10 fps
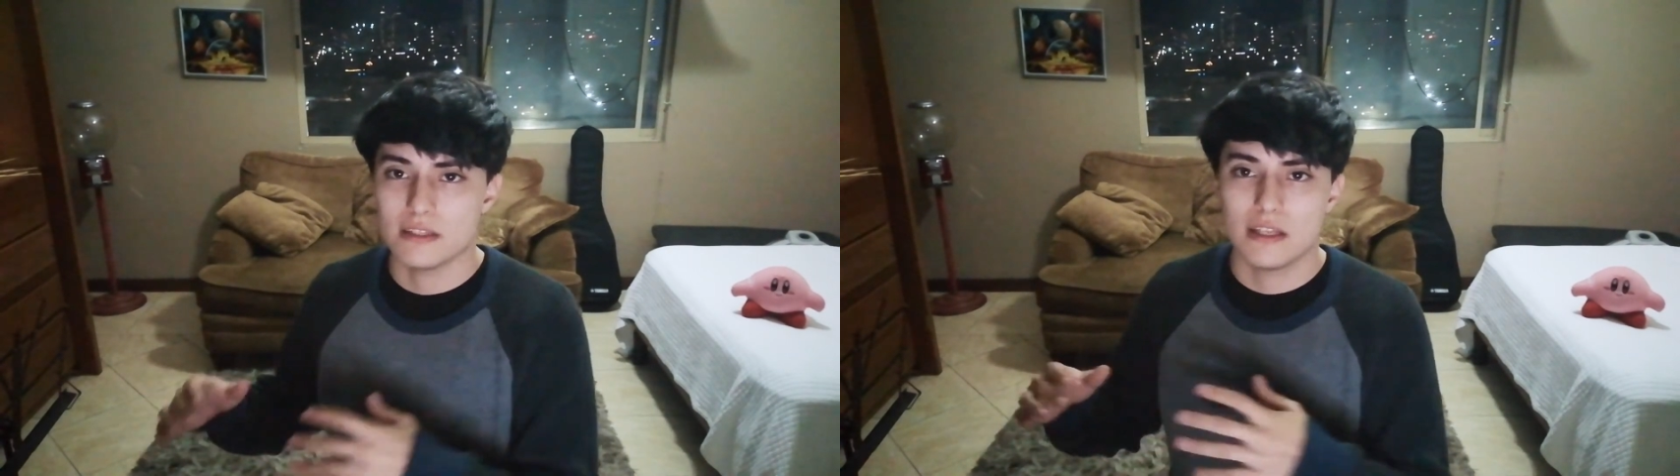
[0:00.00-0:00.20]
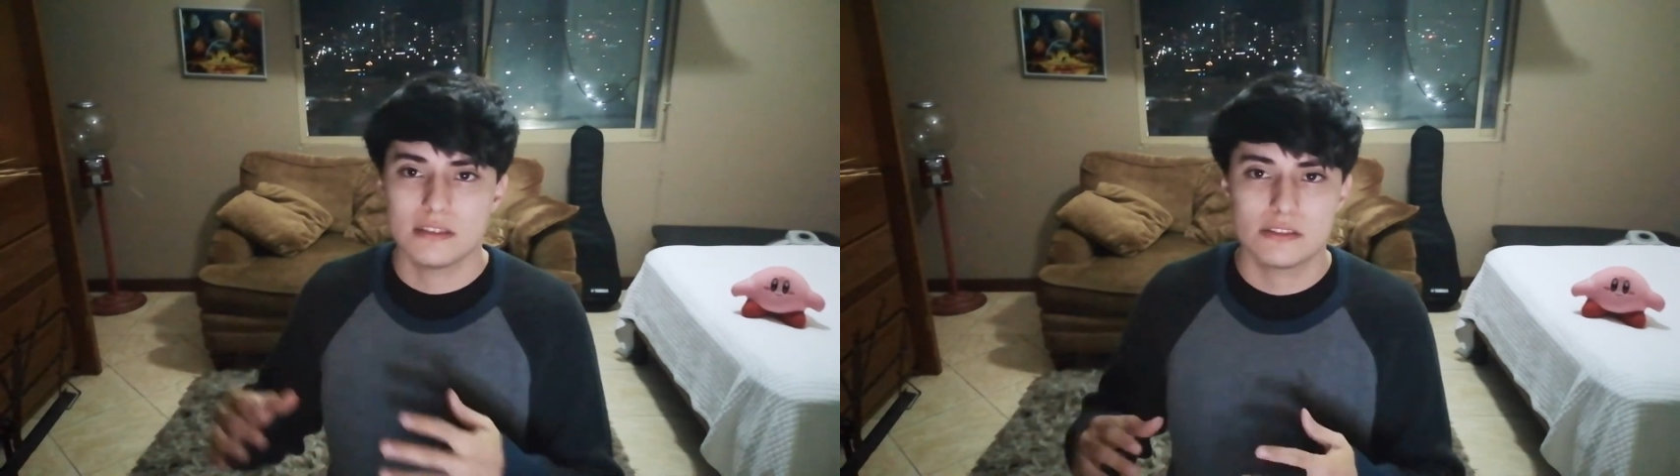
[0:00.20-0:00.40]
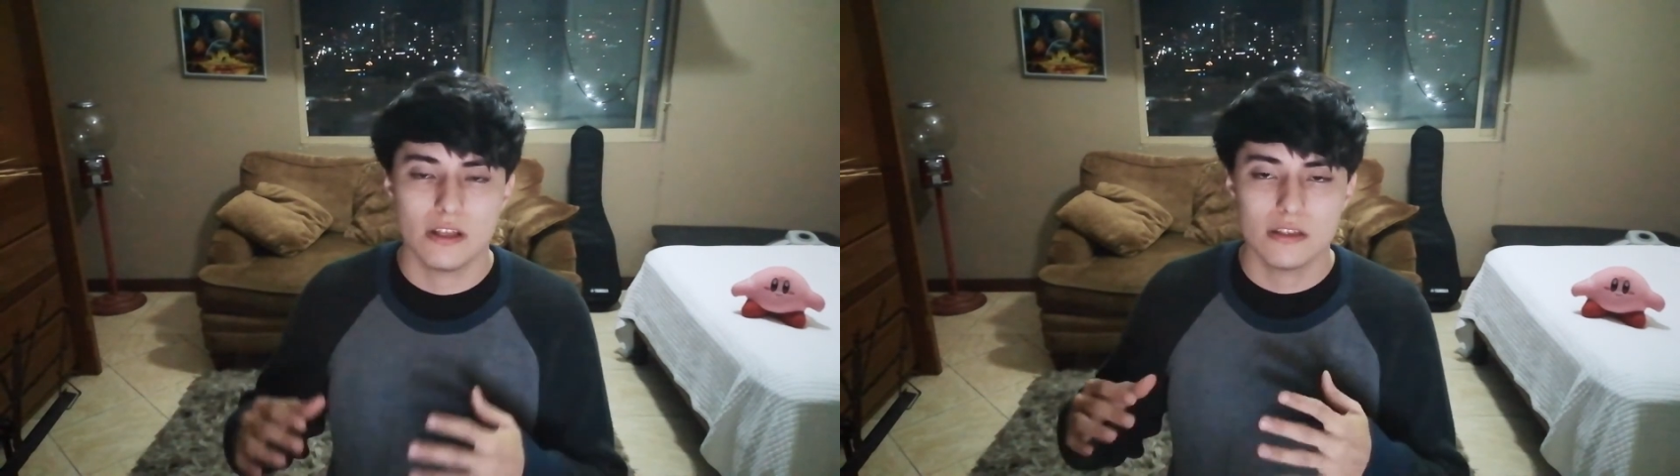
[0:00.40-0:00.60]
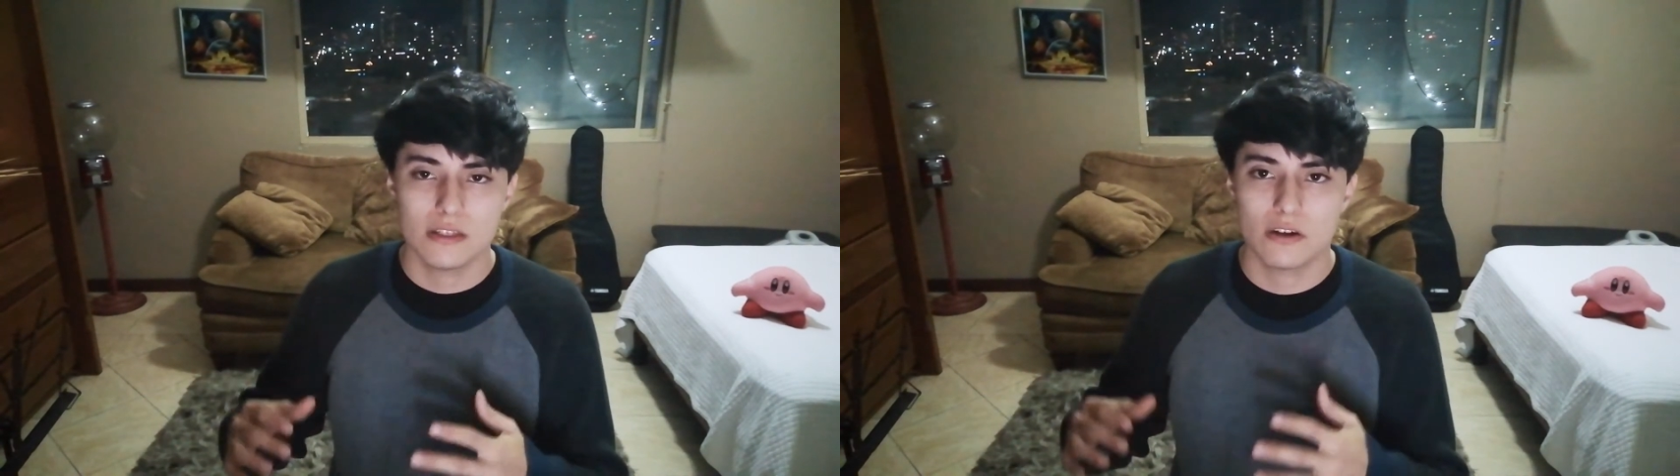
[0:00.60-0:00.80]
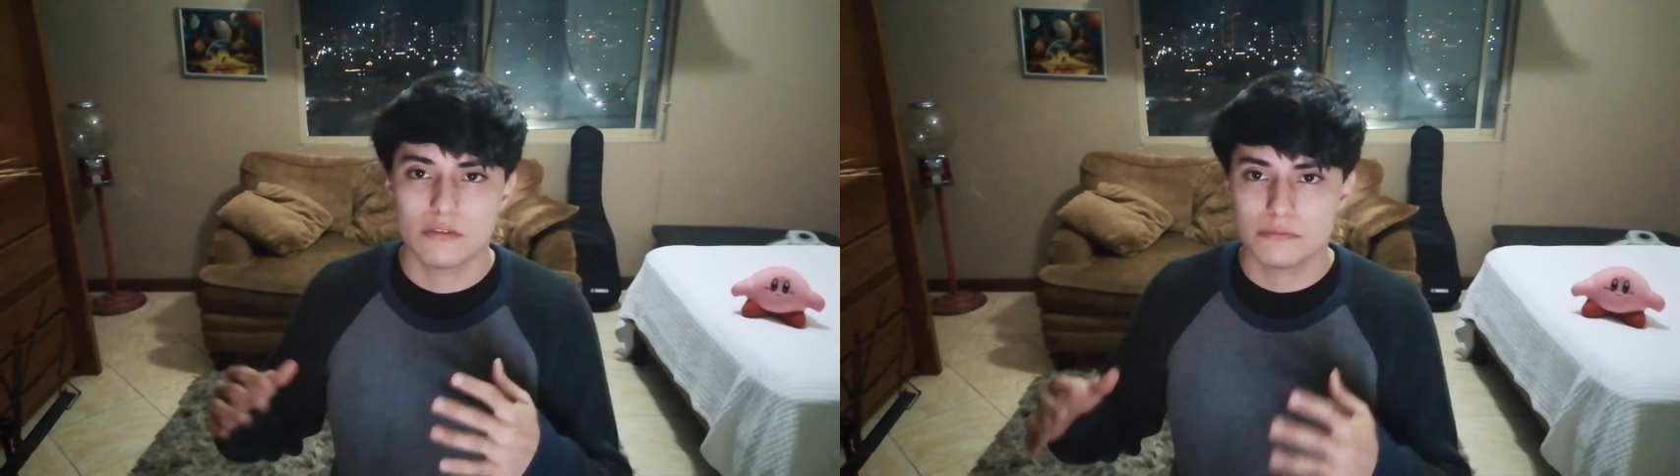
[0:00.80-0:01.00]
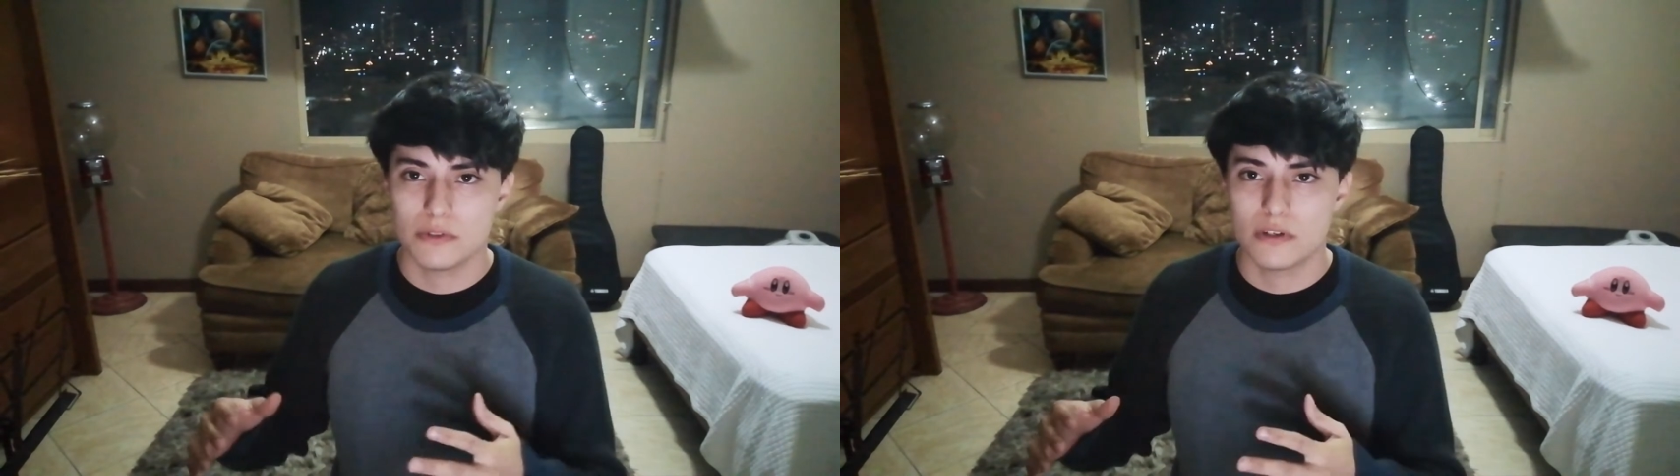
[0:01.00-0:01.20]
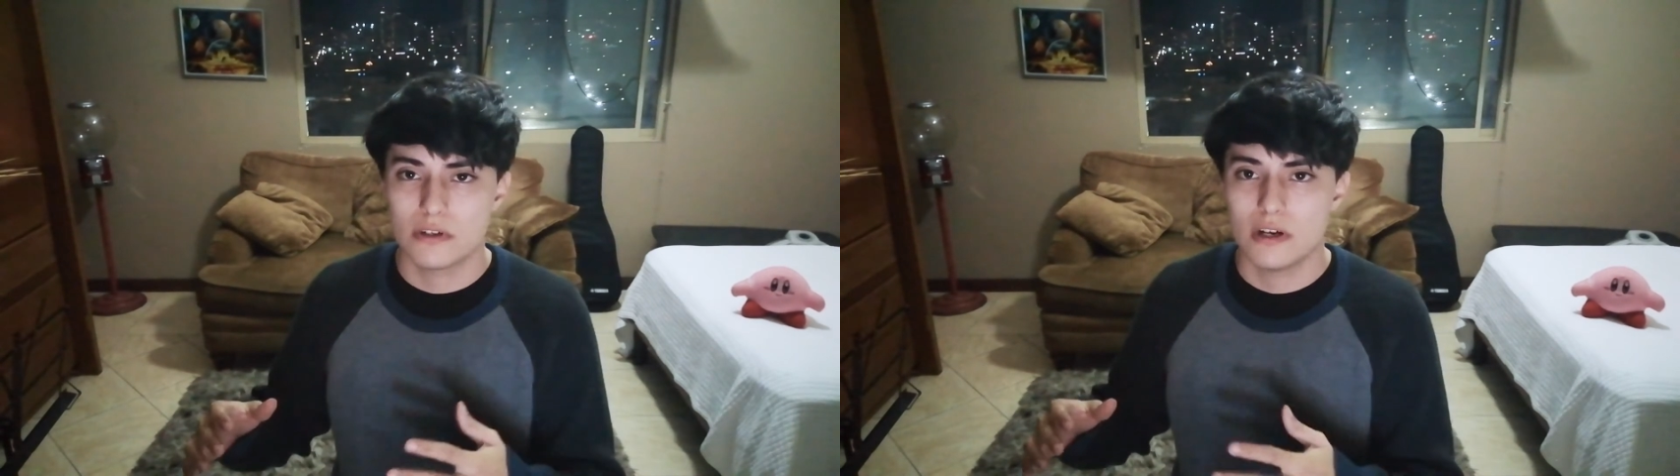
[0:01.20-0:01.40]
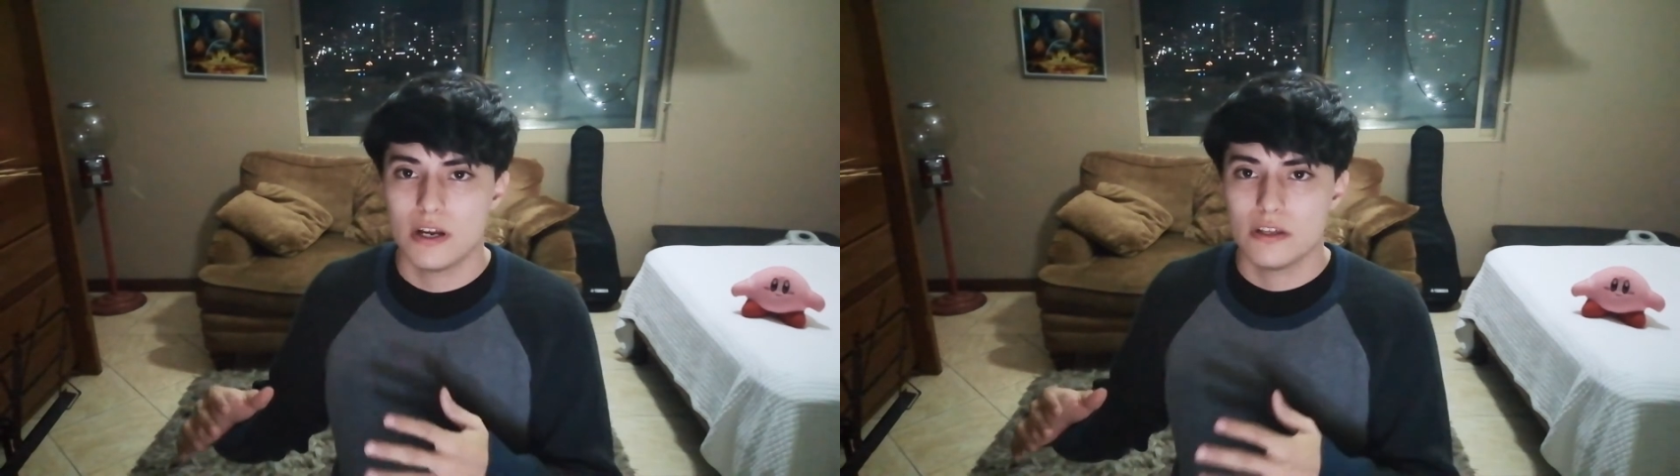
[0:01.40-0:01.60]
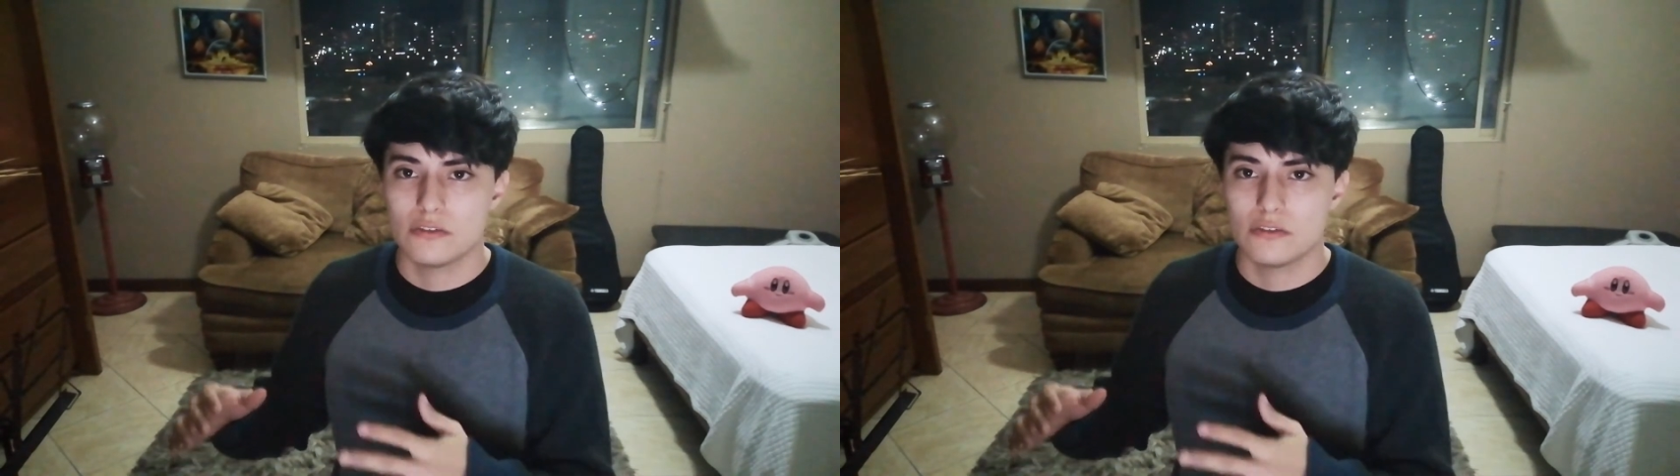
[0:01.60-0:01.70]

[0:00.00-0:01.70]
and then telling the computer